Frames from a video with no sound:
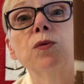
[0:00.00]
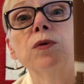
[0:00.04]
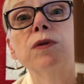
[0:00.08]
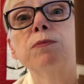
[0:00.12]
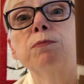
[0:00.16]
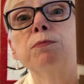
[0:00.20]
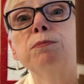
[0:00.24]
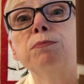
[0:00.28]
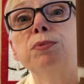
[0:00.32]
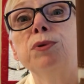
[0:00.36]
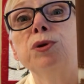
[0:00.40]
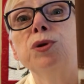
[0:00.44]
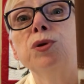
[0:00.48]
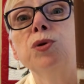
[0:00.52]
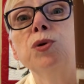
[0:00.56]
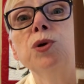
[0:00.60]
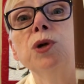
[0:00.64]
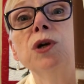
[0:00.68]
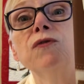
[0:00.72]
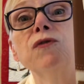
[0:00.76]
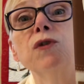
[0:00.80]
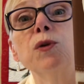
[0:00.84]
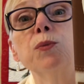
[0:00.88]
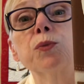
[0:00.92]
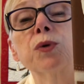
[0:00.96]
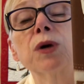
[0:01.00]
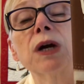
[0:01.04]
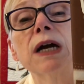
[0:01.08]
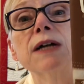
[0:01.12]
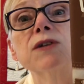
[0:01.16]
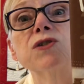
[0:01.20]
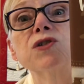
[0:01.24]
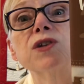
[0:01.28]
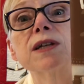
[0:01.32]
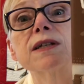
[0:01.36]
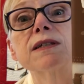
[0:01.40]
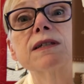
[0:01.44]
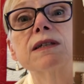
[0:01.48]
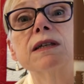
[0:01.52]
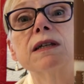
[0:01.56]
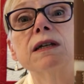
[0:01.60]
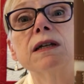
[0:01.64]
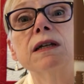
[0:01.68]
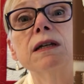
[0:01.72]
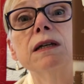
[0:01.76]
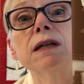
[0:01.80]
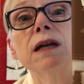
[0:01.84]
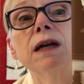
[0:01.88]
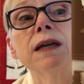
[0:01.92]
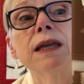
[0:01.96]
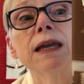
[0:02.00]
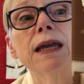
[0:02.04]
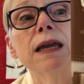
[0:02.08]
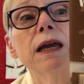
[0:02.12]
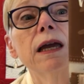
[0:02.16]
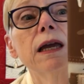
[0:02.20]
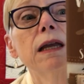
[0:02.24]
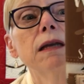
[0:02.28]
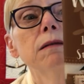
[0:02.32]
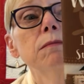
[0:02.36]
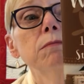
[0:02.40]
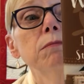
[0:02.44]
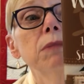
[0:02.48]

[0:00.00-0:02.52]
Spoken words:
with beautiful projects in it. Again,